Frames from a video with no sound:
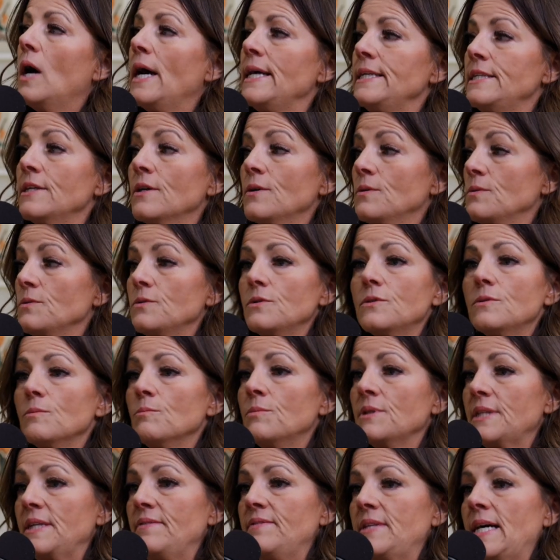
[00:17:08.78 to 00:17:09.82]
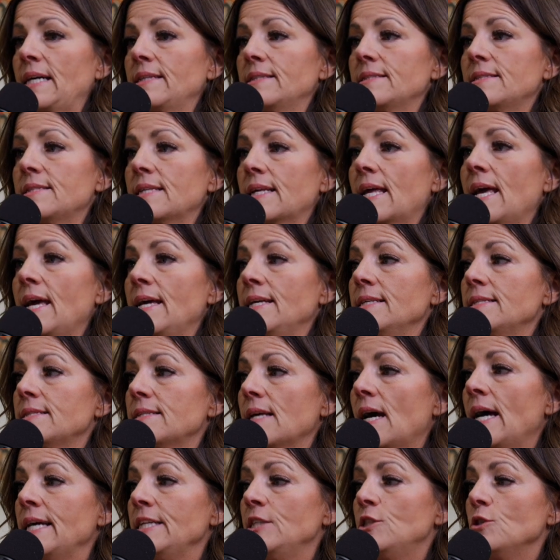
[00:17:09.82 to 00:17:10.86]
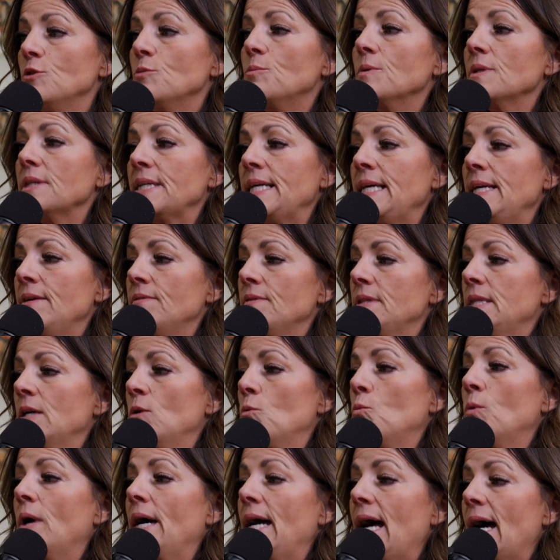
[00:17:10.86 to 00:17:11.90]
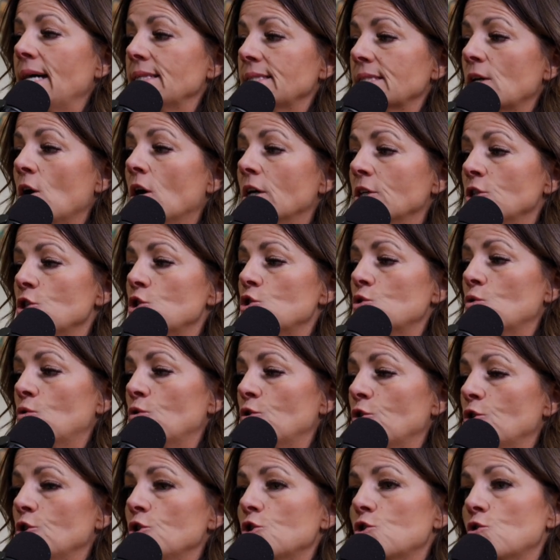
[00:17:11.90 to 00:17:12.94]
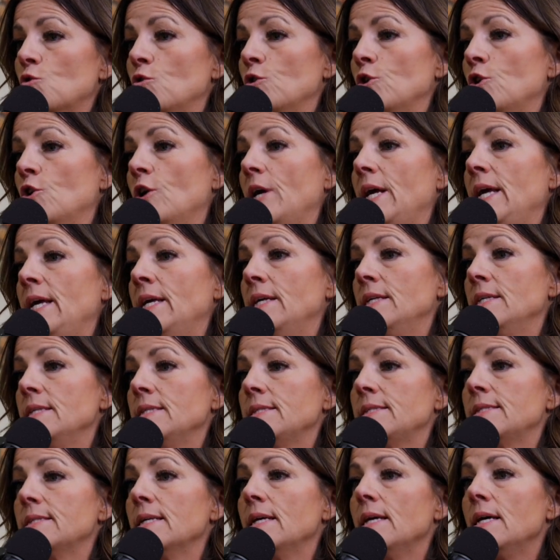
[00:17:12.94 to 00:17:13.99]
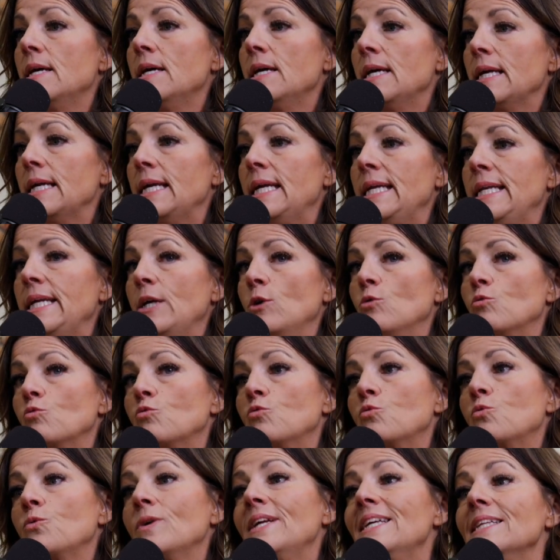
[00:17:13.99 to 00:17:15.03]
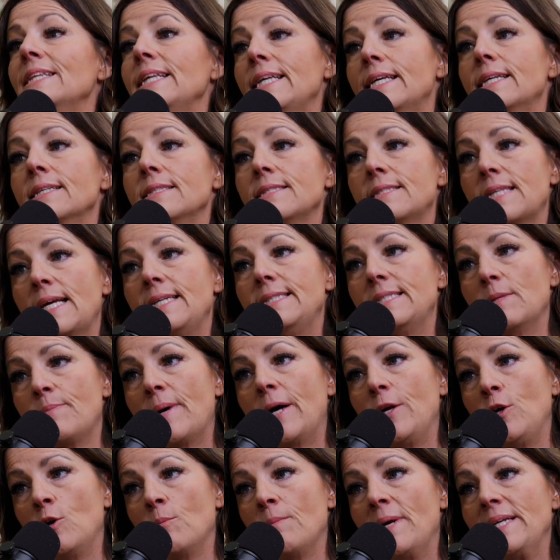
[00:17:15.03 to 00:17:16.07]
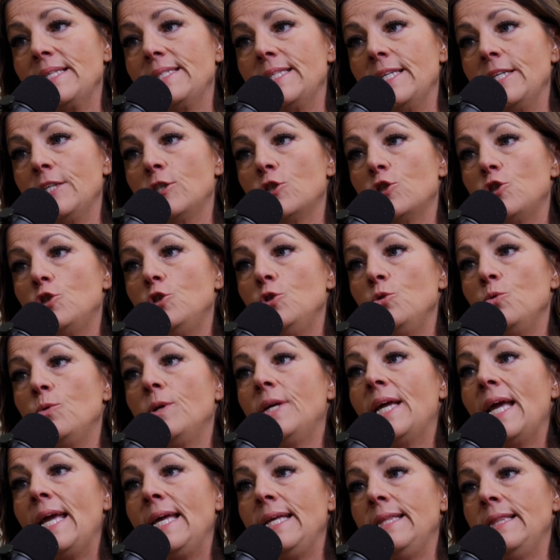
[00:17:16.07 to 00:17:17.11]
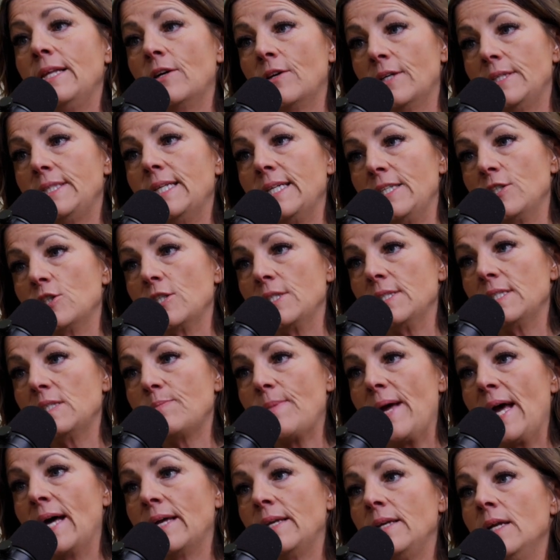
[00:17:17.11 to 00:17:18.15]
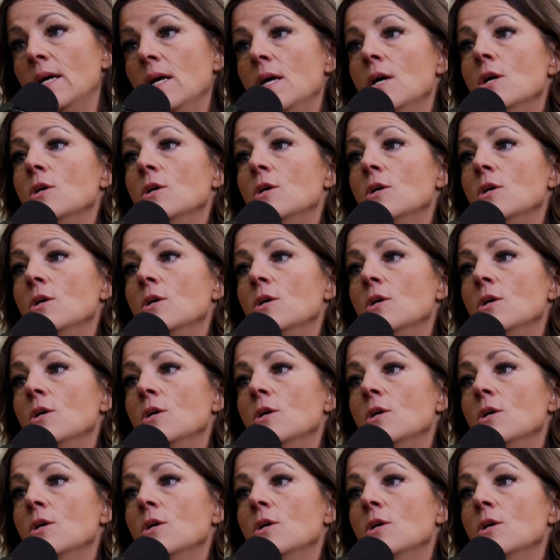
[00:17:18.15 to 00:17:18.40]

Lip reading: I don't believe that's the case. I do believe that what has gotten shorter and shorter is getting really concise about your message to gain their attention span.